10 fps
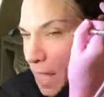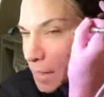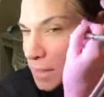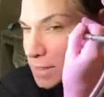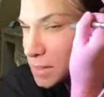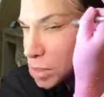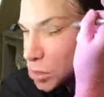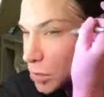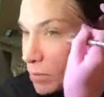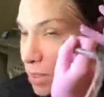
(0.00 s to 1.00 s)
And this is
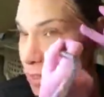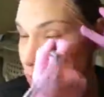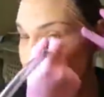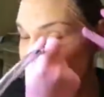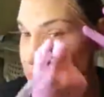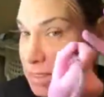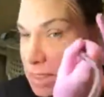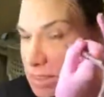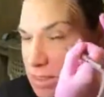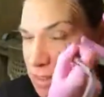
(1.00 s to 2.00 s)
a treatment that has
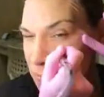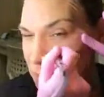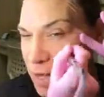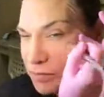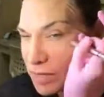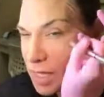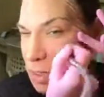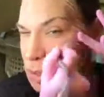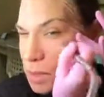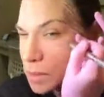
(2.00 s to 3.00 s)
instant gratification.